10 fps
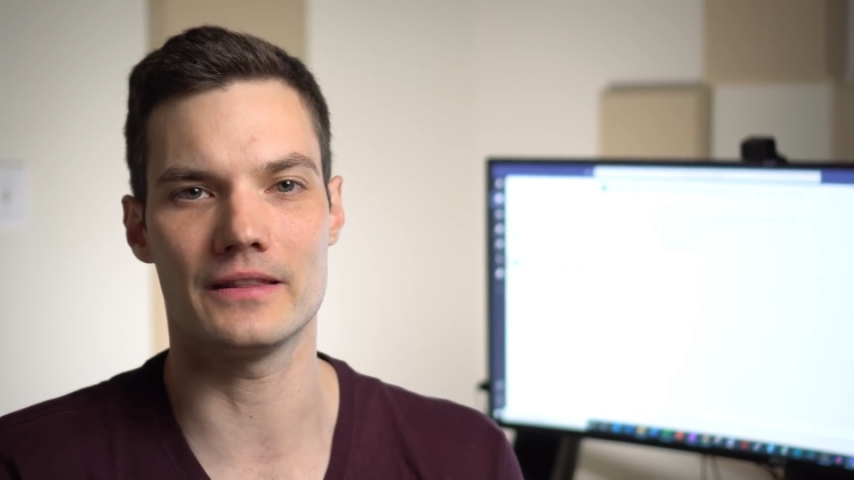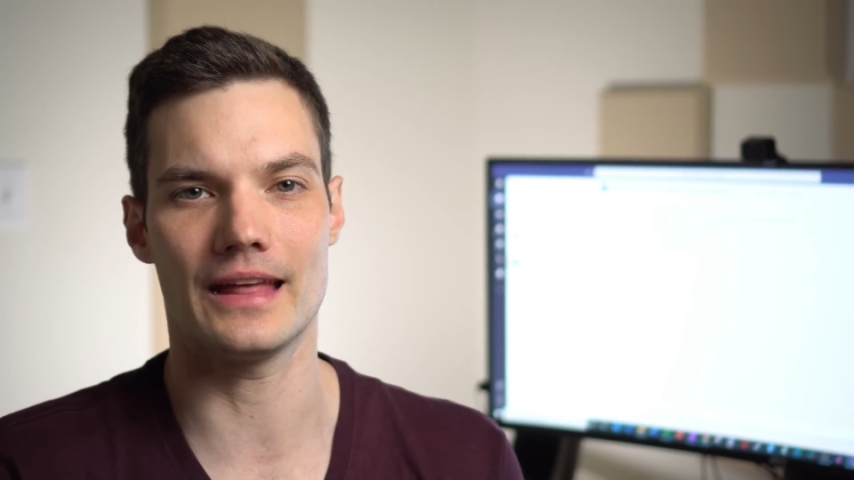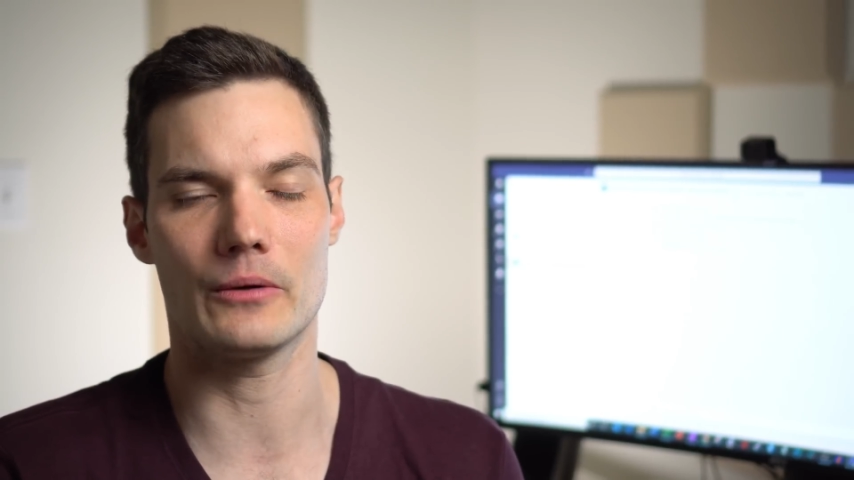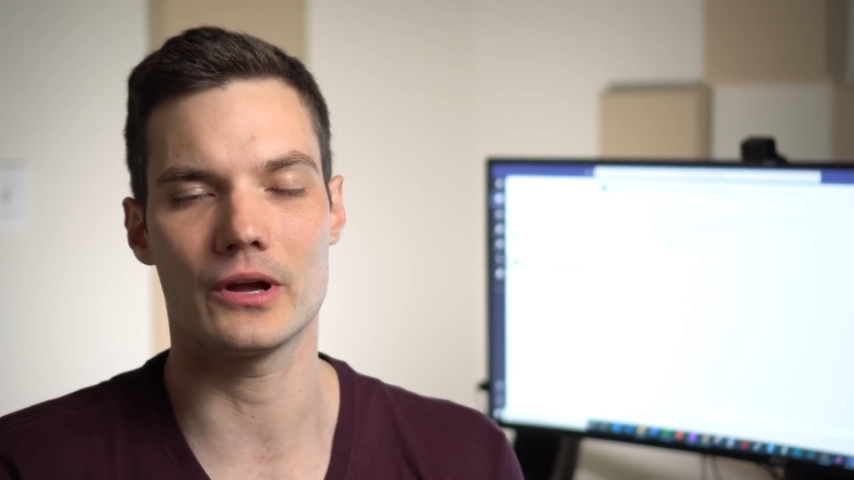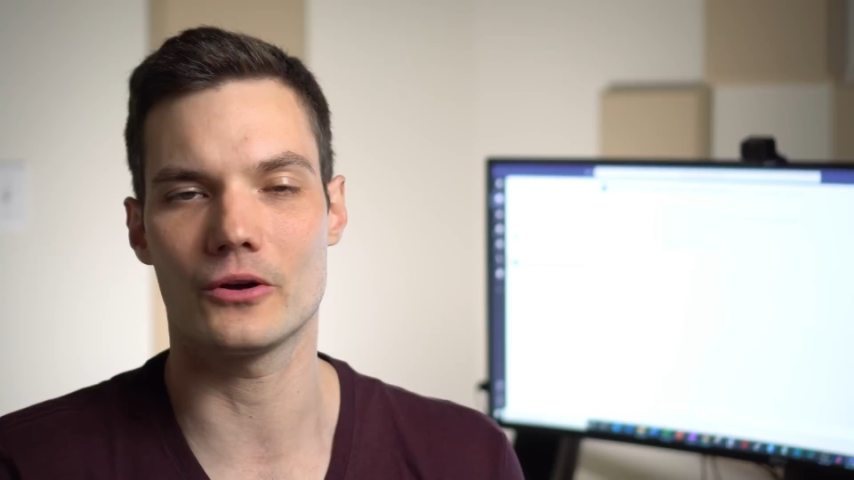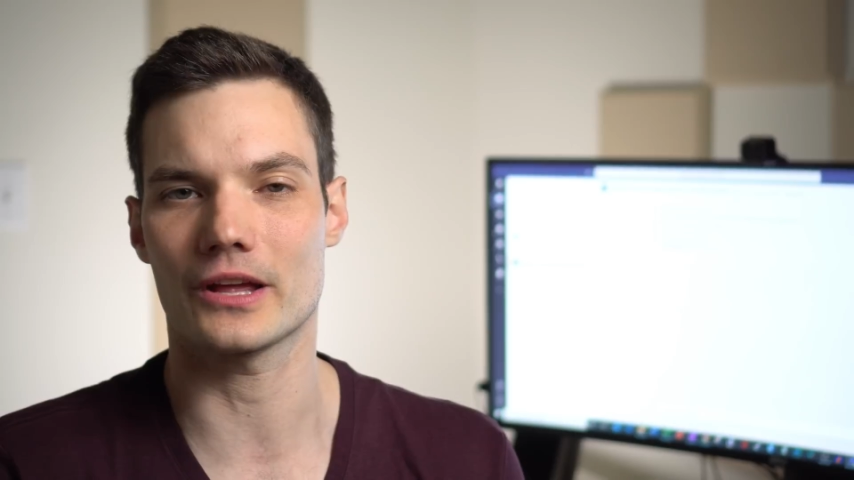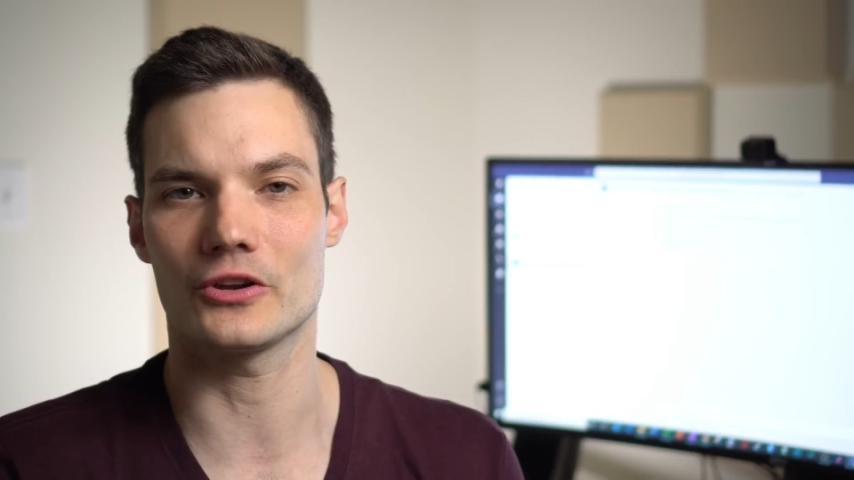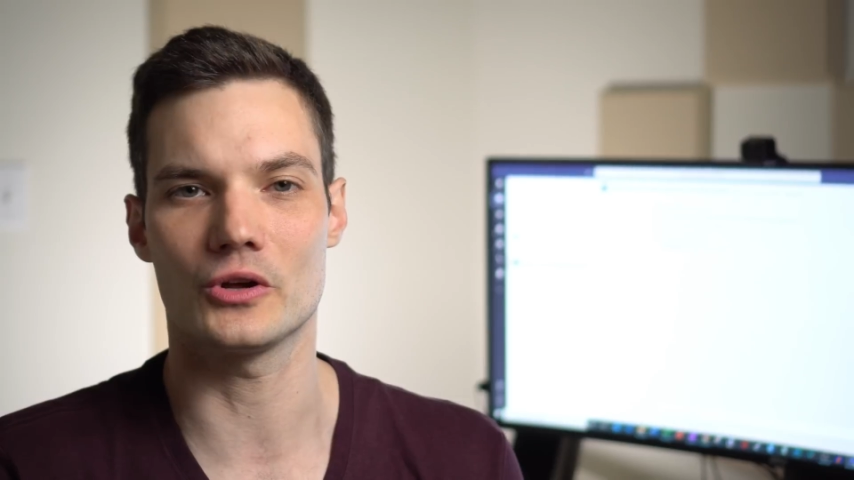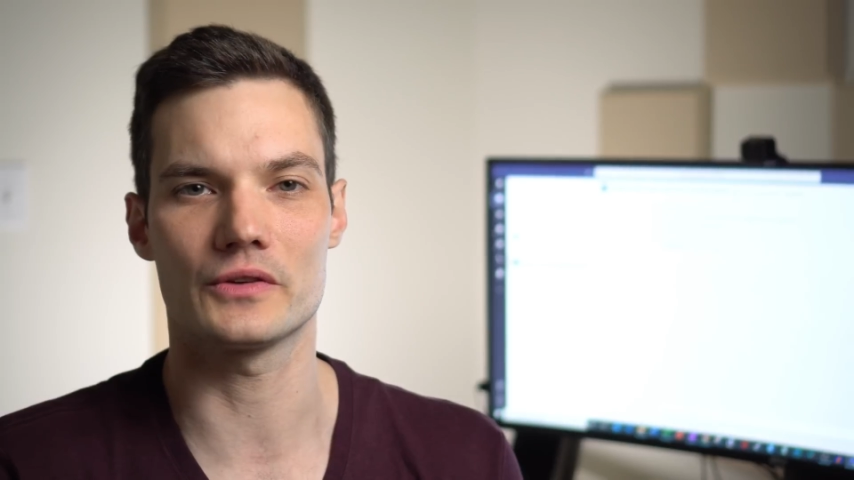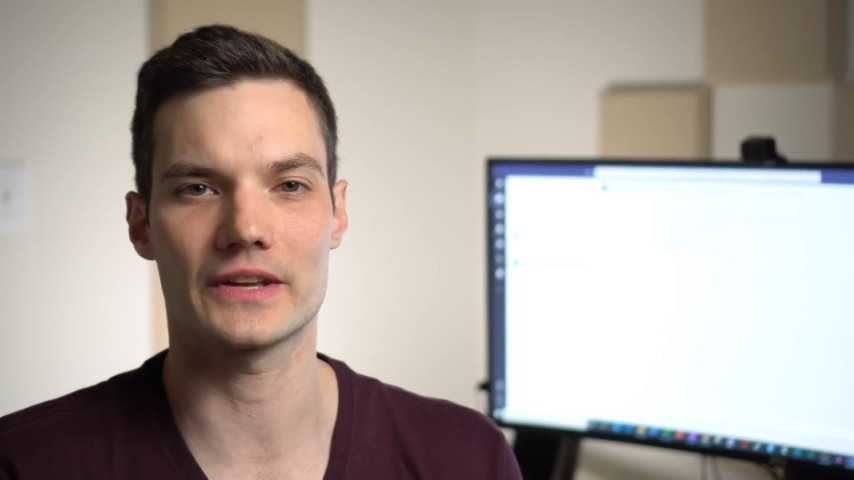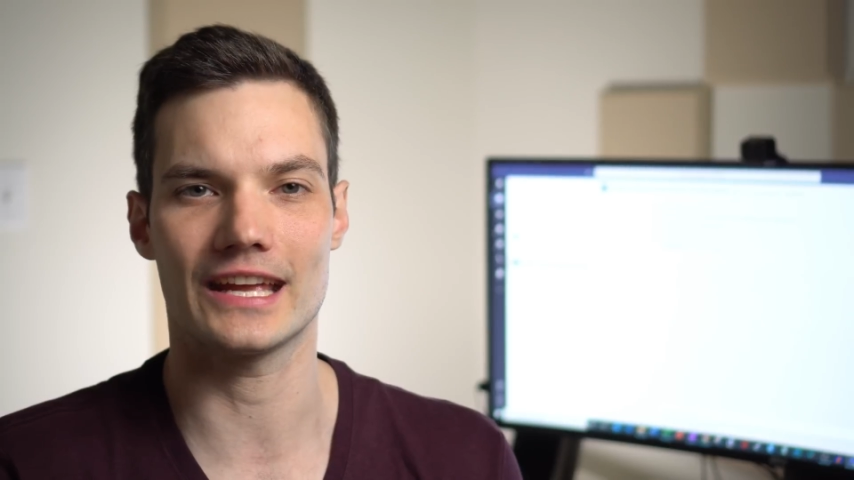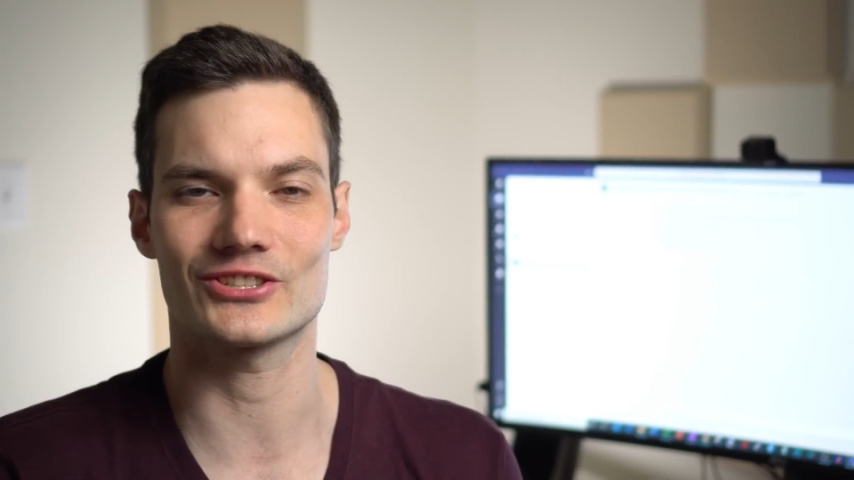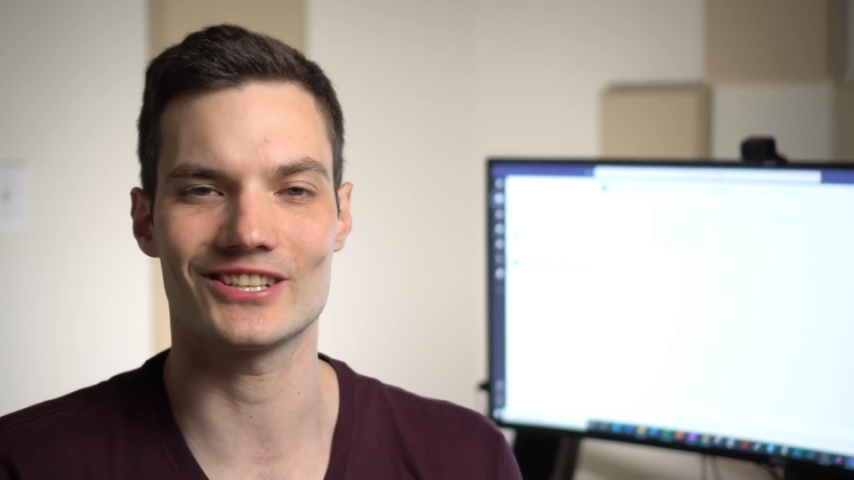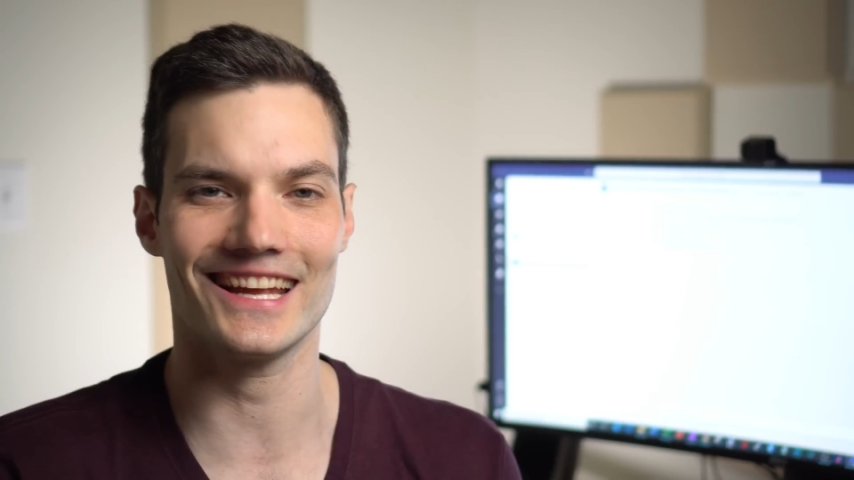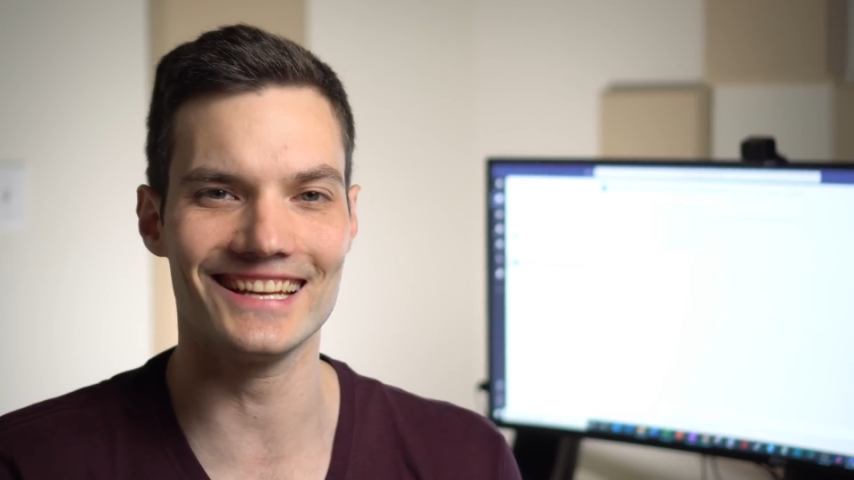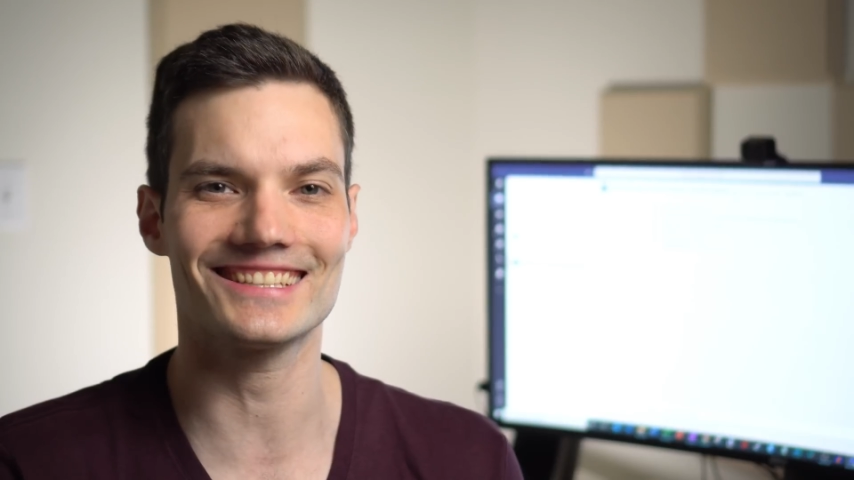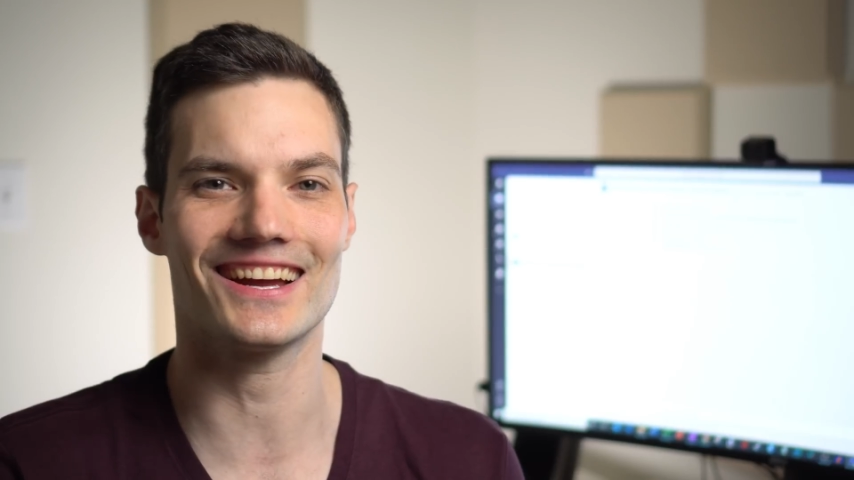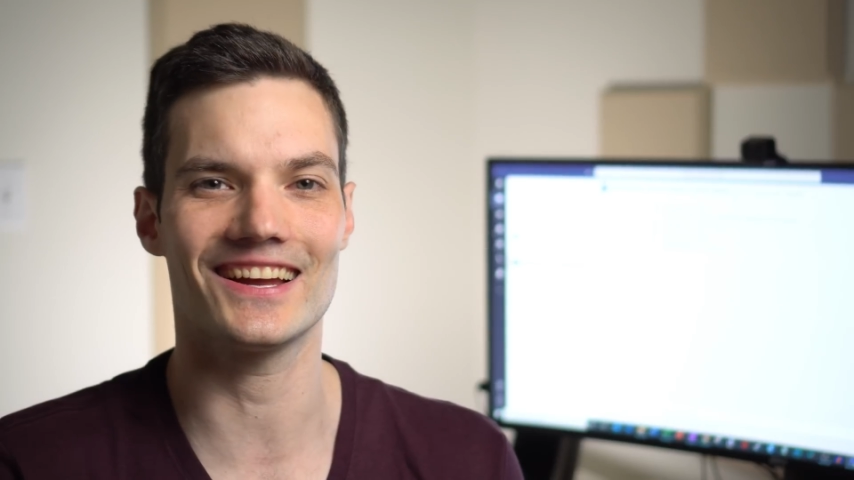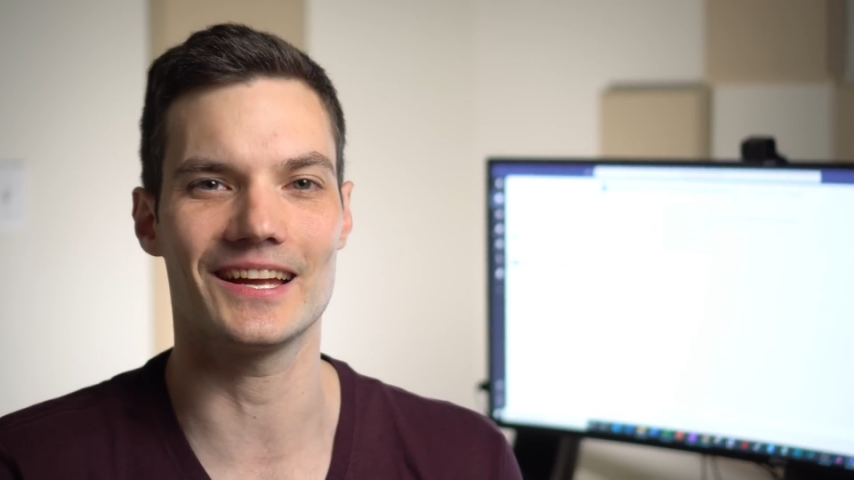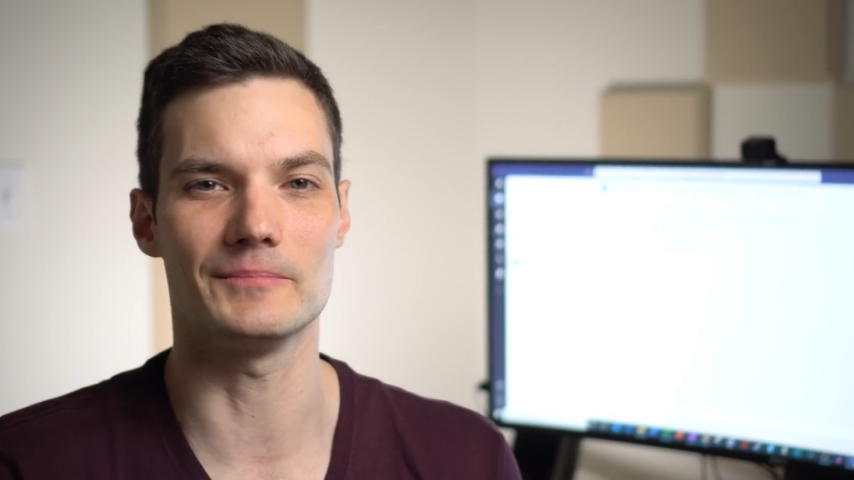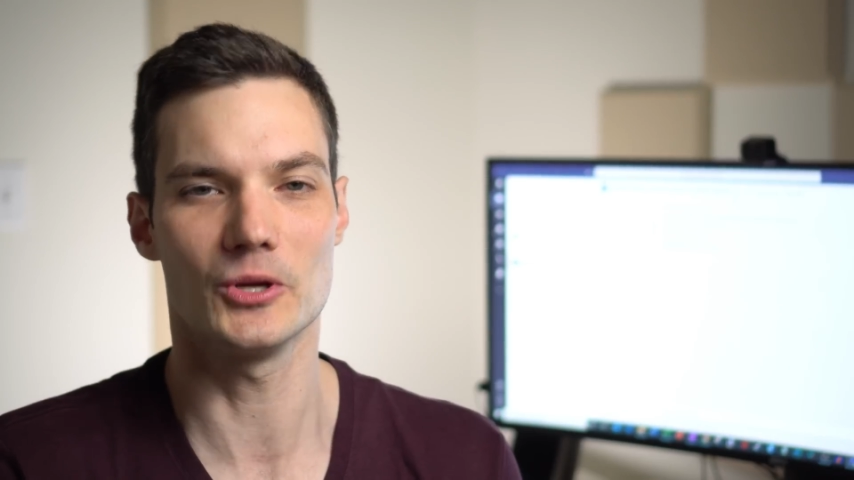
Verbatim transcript: That way you'll get a notification anytime